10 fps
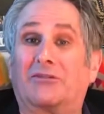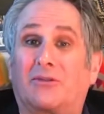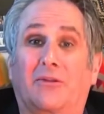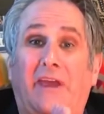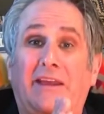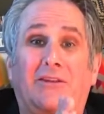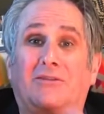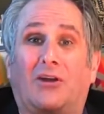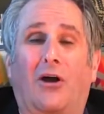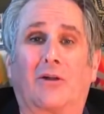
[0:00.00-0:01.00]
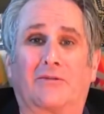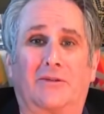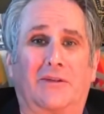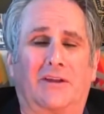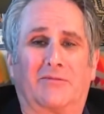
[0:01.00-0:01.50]
So thank you to all of
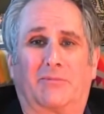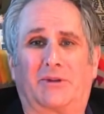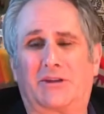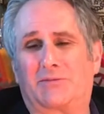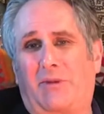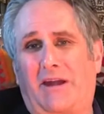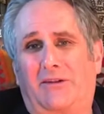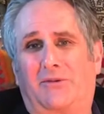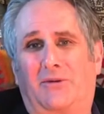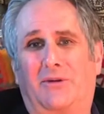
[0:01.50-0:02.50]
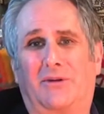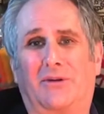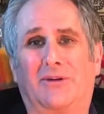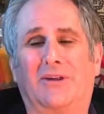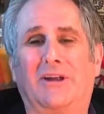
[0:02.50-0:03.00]
you that have participated through
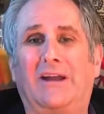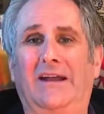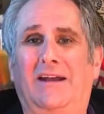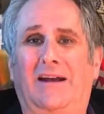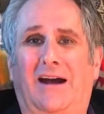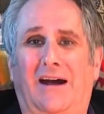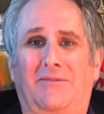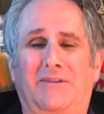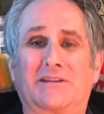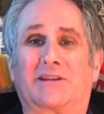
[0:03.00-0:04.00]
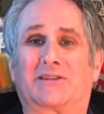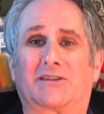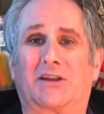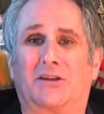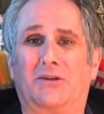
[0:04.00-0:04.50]
your visits
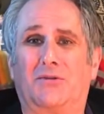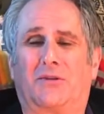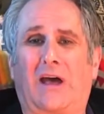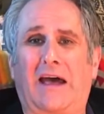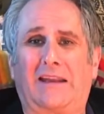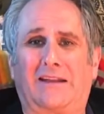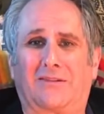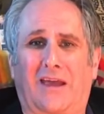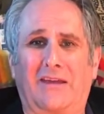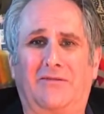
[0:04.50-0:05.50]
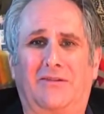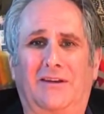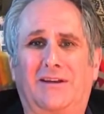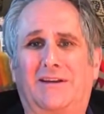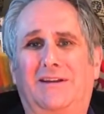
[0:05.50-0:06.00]
to
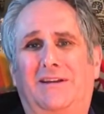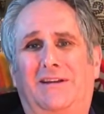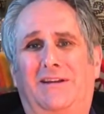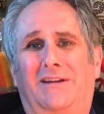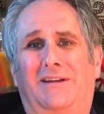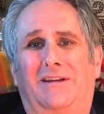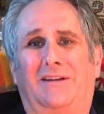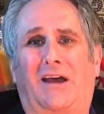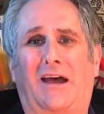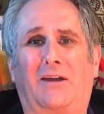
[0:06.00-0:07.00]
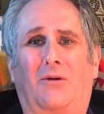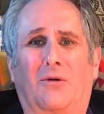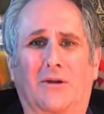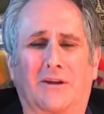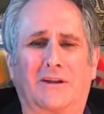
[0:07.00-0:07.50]

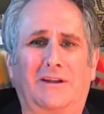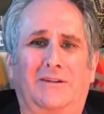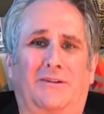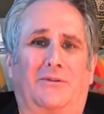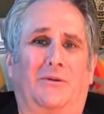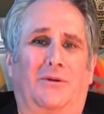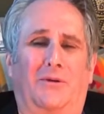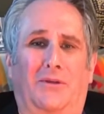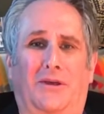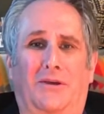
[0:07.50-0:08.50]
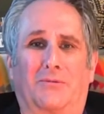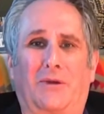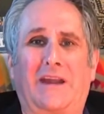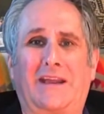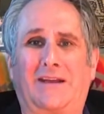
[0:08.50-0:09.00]
newthoughtlife.org, through the
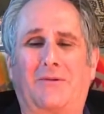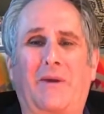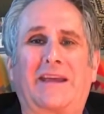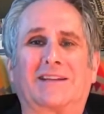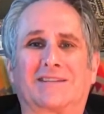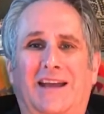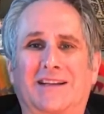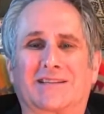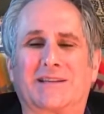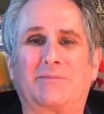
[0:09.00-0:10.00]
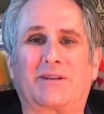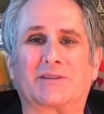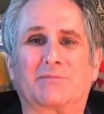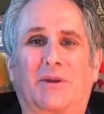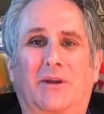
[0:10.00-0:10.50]
reading of Awakened Giant Sleeping
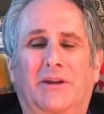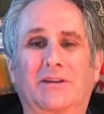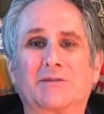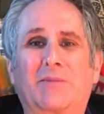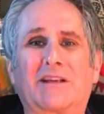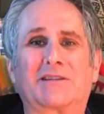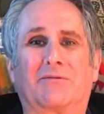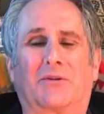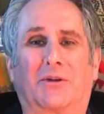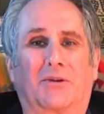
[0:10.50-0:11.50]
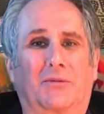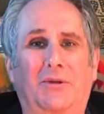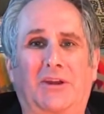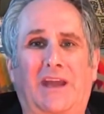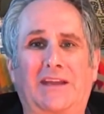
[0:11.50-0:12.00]
Spirit, and especially for your
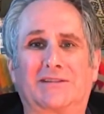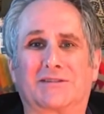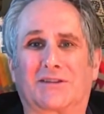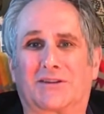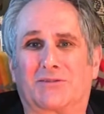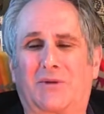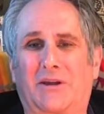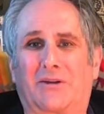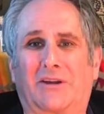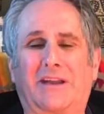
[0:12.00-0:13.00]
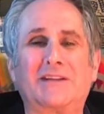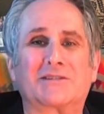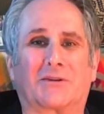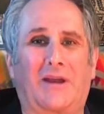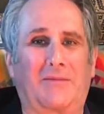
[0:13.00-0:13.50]
communications on Twitter and
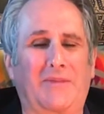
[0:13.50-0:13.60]
Instagram.